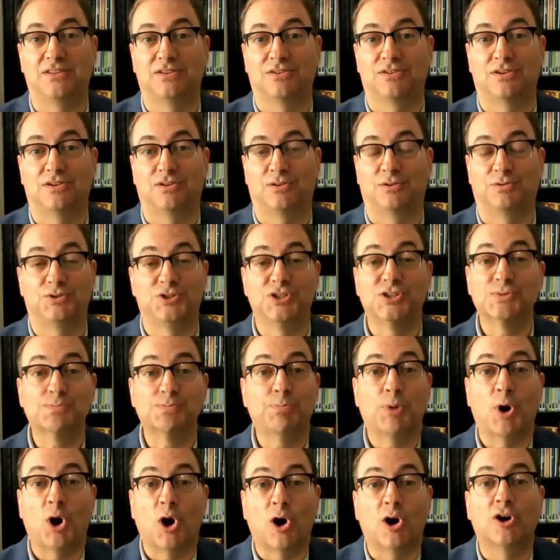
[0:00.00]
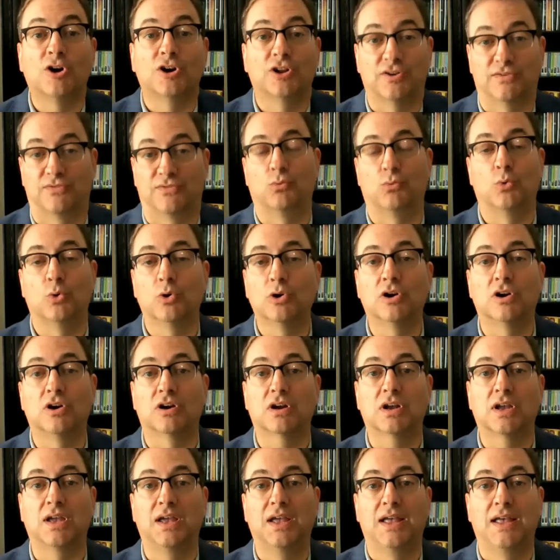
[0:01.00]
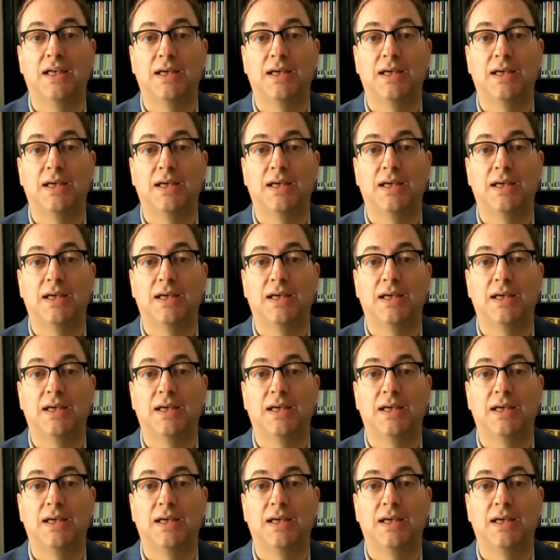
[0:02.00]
They're just part of work,